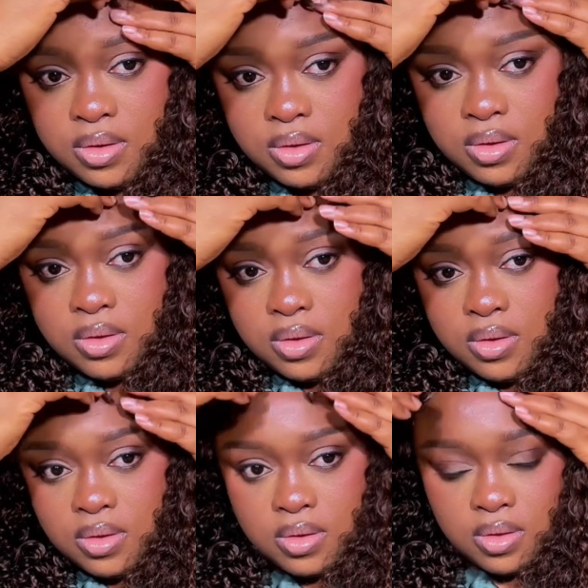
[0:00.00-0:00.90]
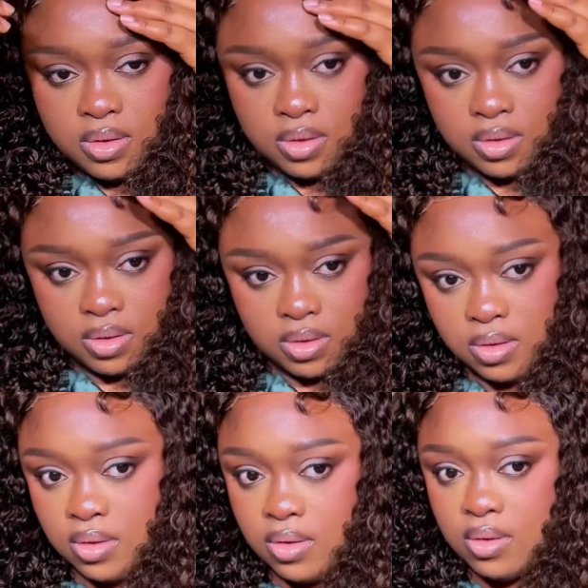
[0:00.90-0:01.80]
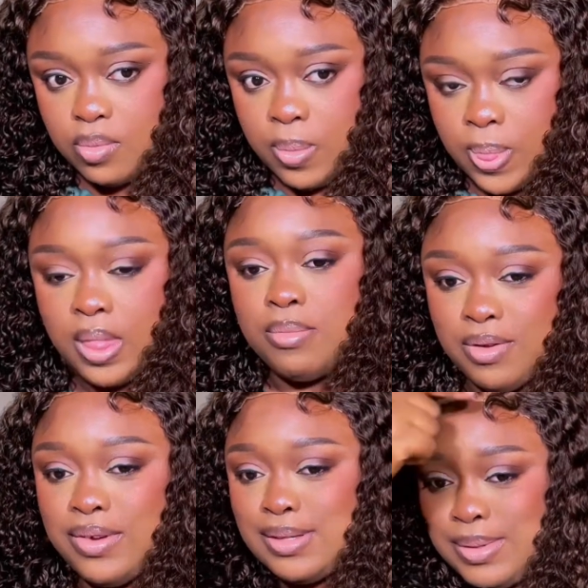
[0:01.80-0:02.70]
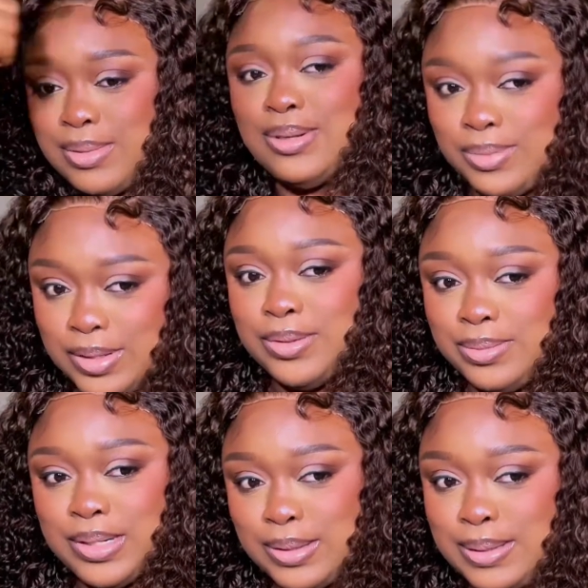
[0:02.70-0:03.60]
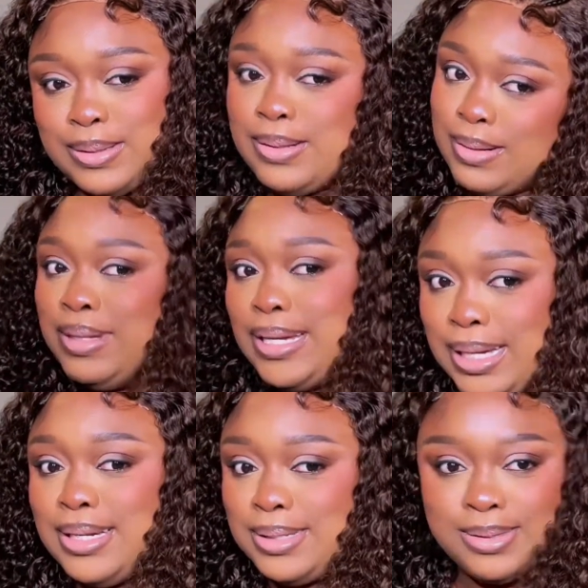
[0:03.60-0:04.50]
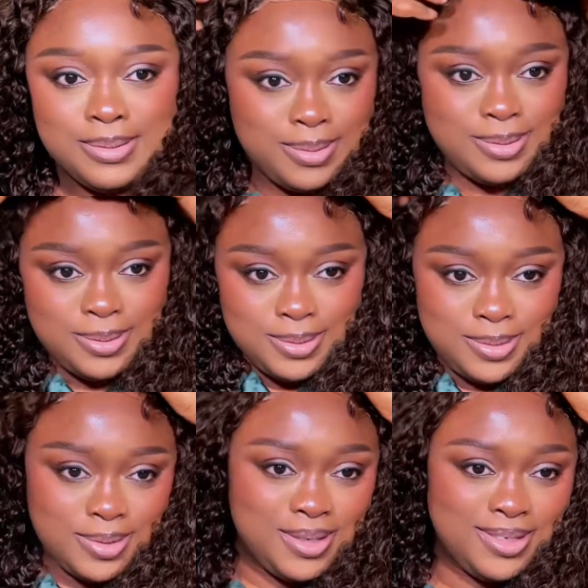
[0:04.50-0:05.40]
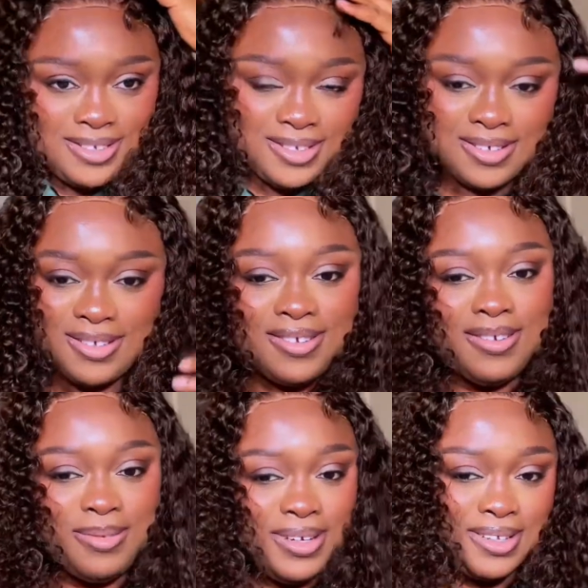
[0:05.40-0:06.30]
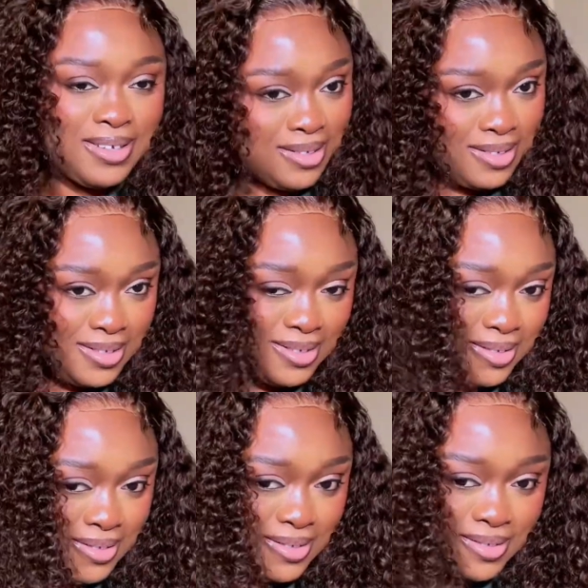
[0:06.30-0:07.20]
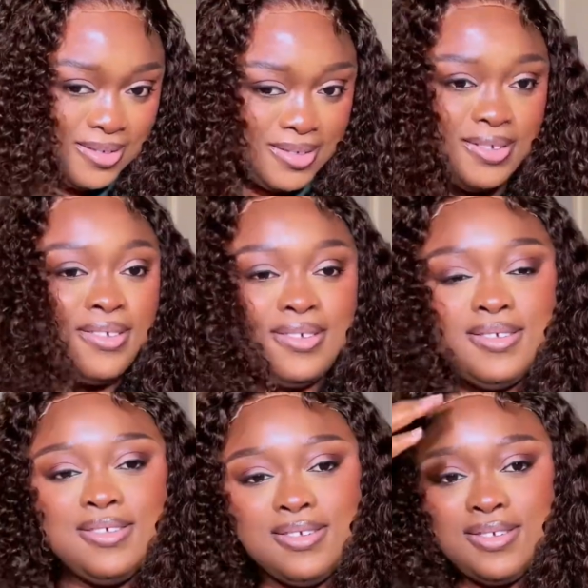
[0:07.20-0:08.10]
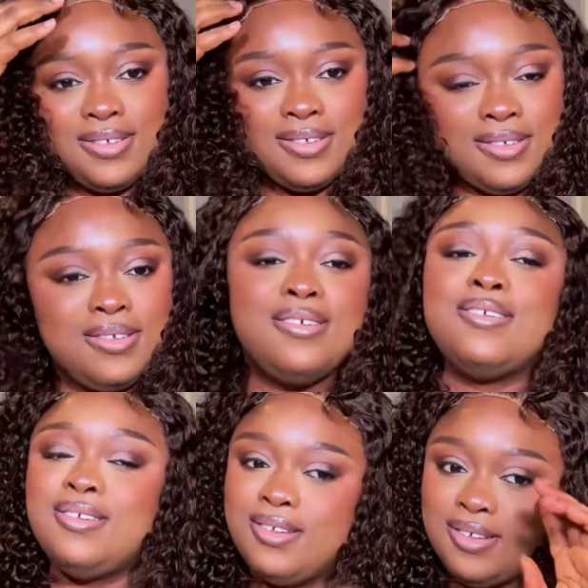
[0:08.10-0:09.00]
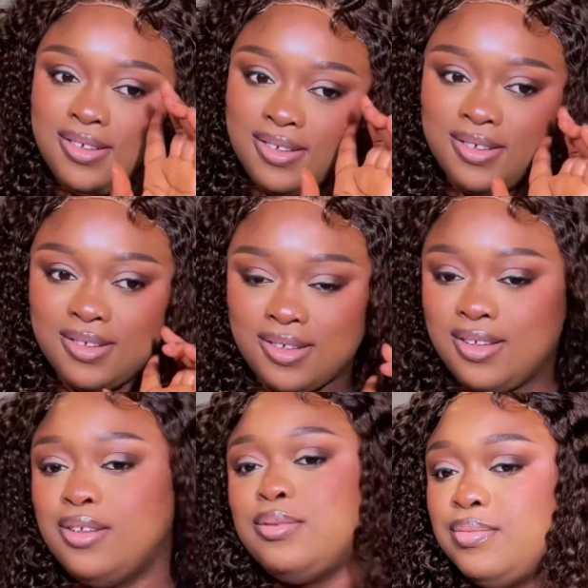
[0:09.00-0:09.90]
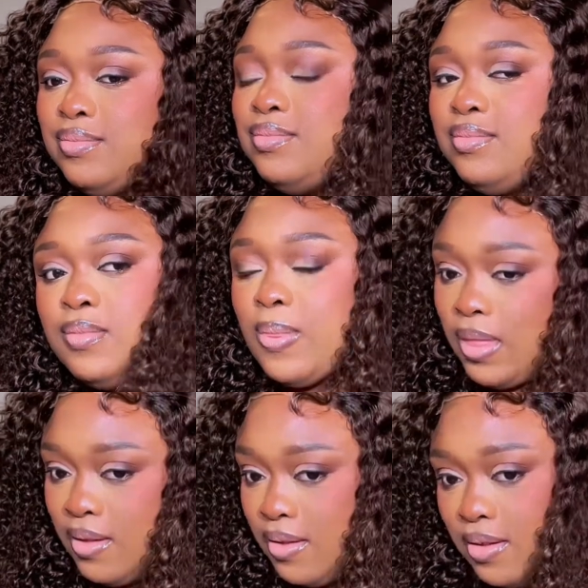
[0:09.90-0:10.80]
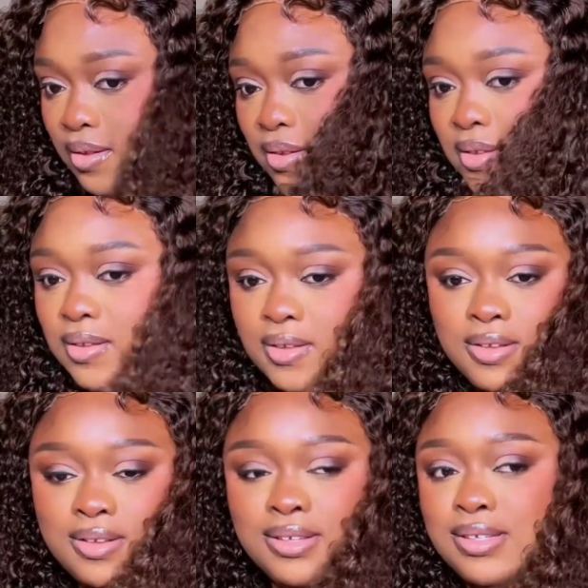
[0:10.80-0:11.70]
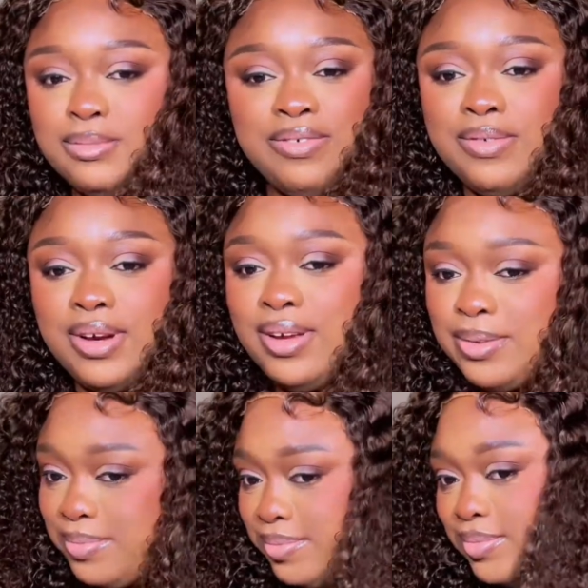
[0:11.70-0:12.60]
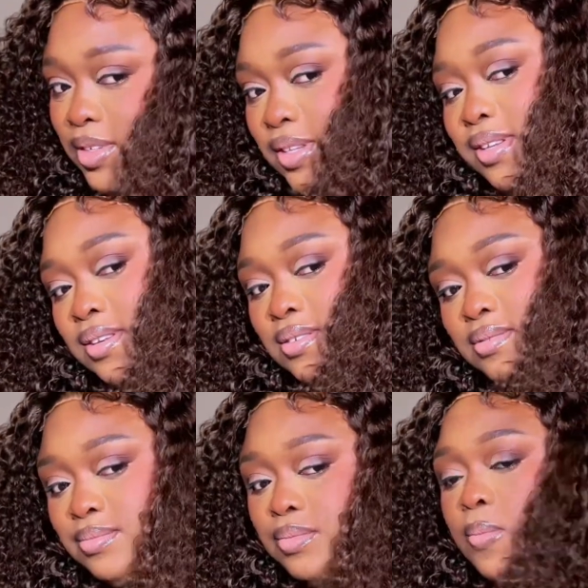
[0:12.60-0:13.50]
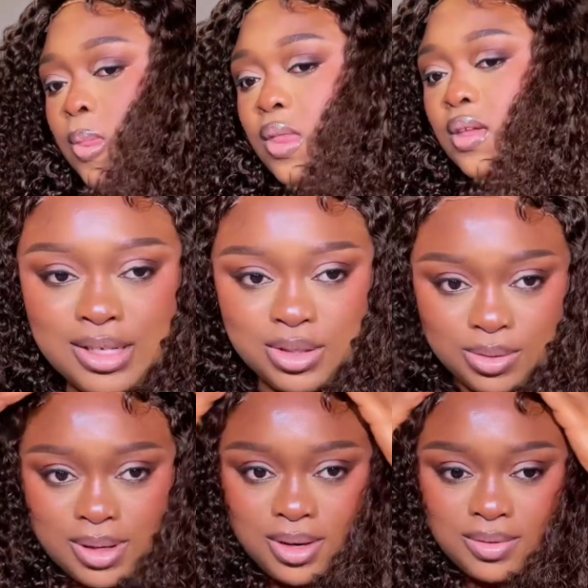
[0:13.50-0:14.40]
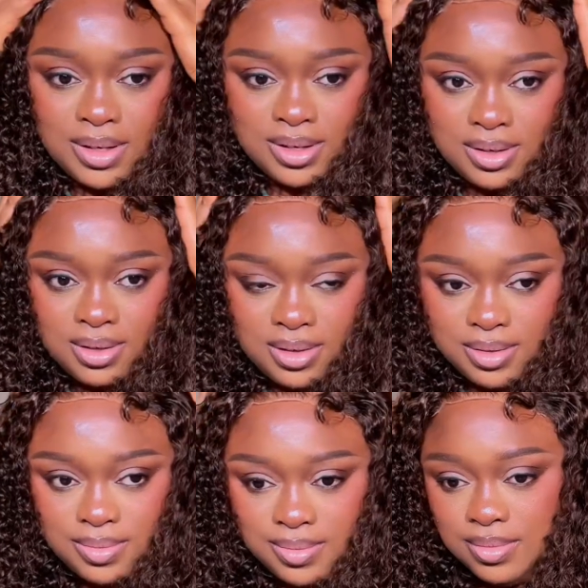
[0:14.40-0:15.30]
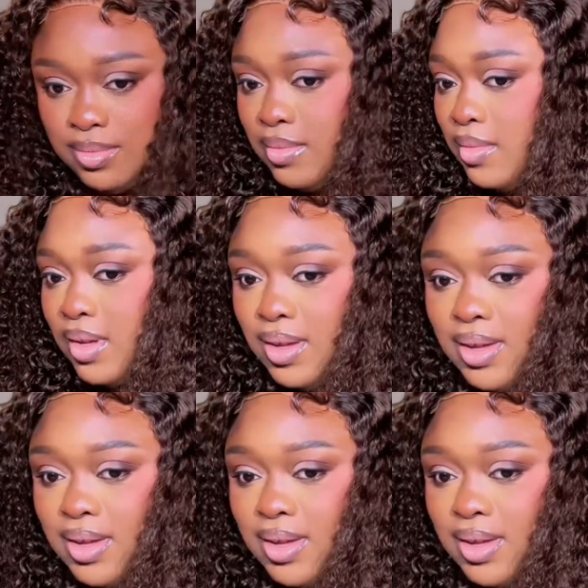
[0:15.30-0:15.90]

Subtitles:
This was different. So I just wear it, and guys, when I say wear go, this is an example. Like, there is nothing. You can actually just wear this hair like this and just go about your business without stress. The